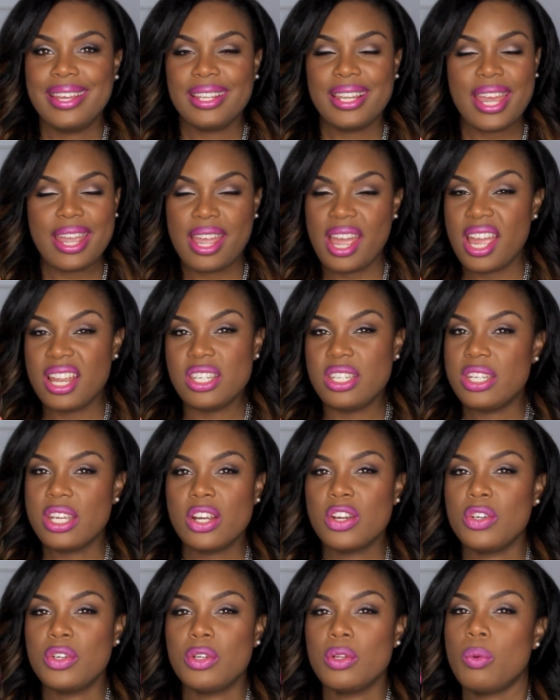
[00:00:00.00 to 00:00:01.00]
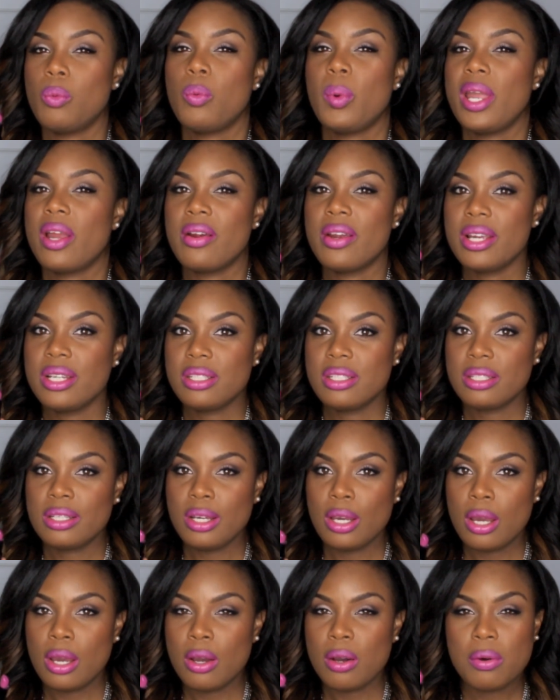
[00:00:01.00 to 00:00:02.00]
Like, I dare you to wear it
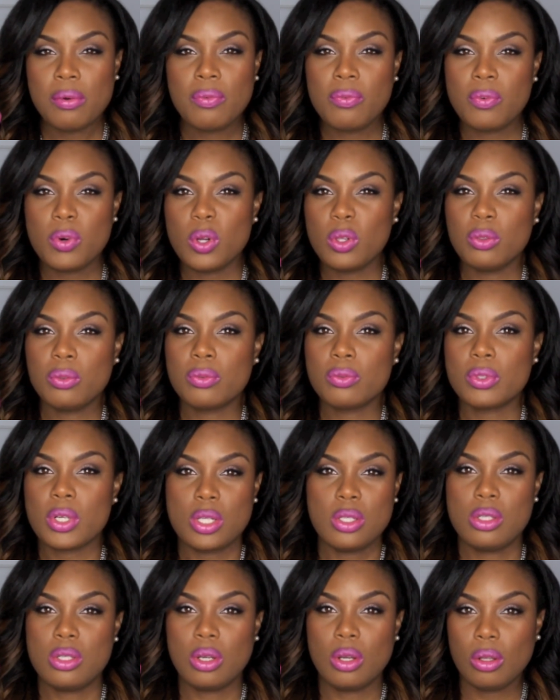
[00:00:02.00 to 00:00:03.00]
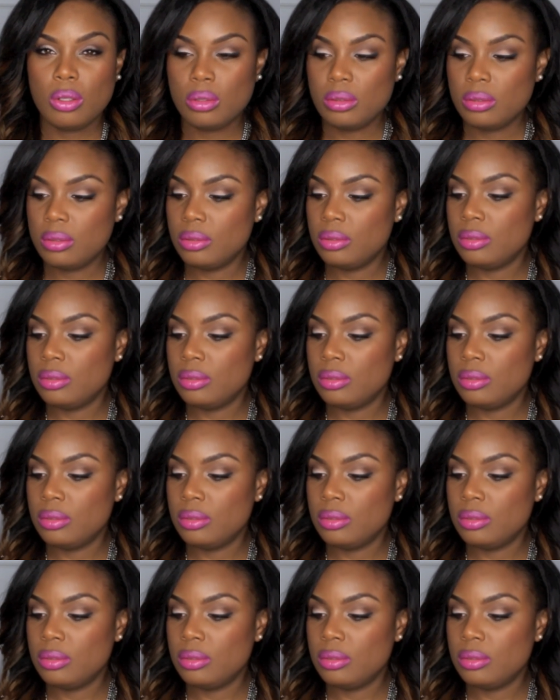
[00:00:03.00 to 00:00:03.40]
full frontal.